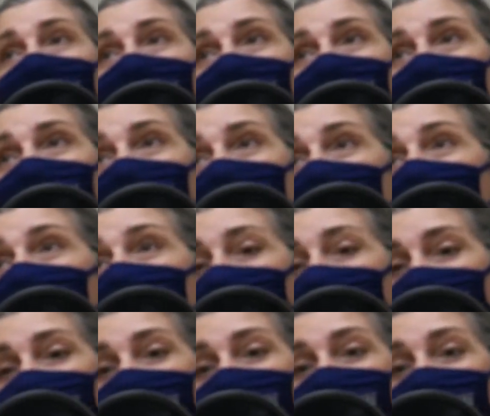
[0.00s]
Well,
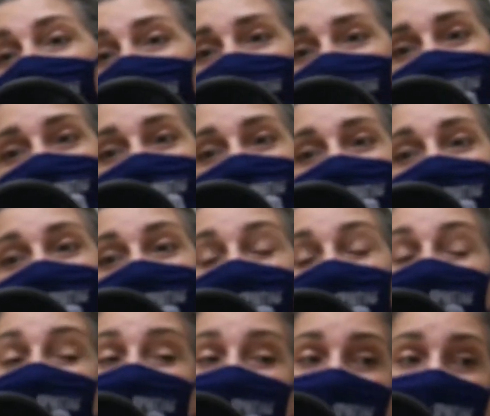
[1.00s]
I'm originally
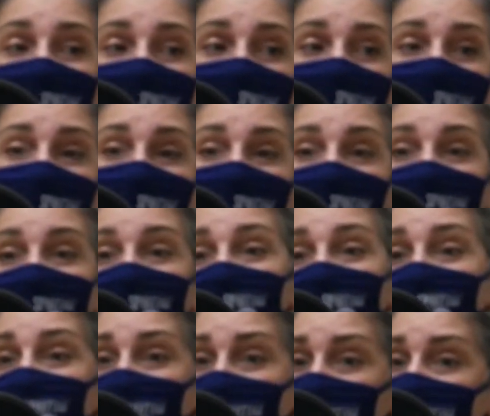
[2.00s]
from New
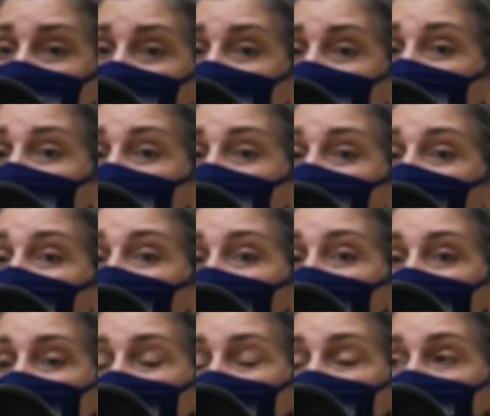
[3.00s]
Jersey,
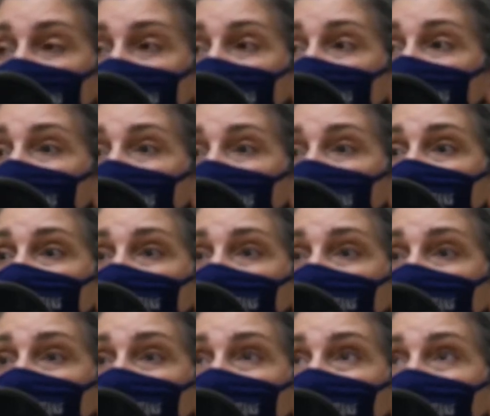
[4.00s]
and
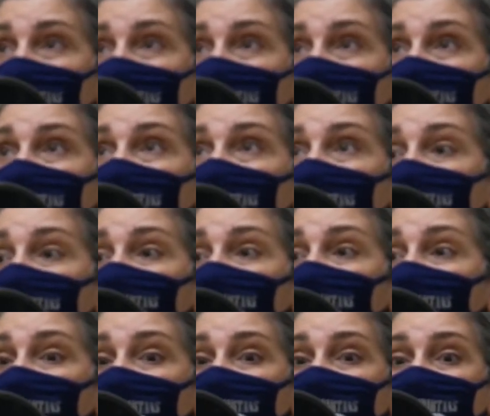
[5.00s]
I lived
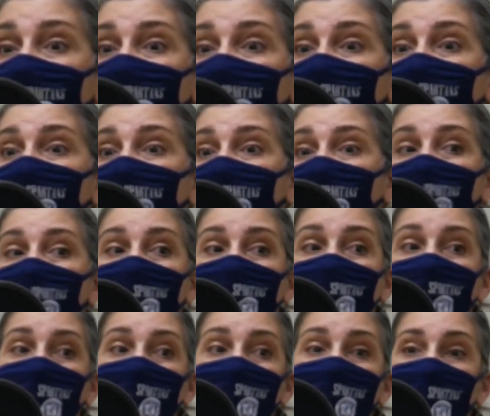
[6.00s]
there for
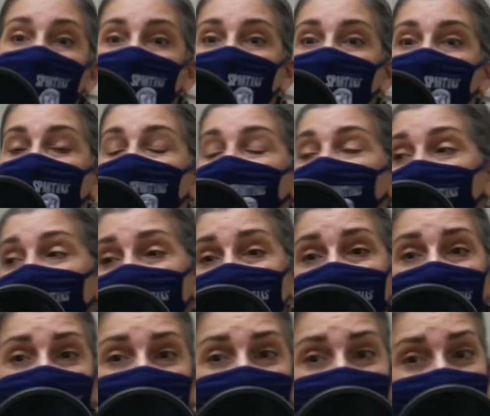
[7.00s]
most of my young
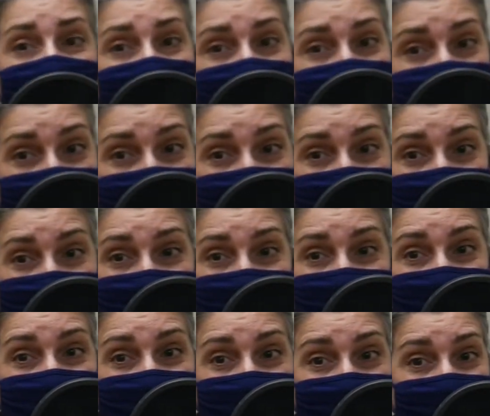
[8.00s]
adult years
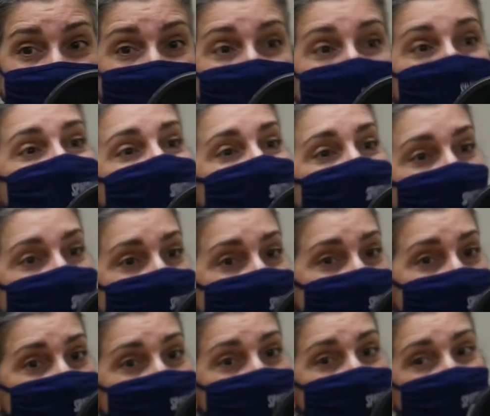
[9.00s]
until I went to college
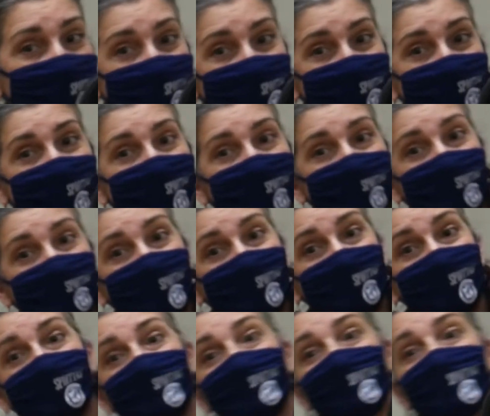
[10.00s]
in Pennsylvania.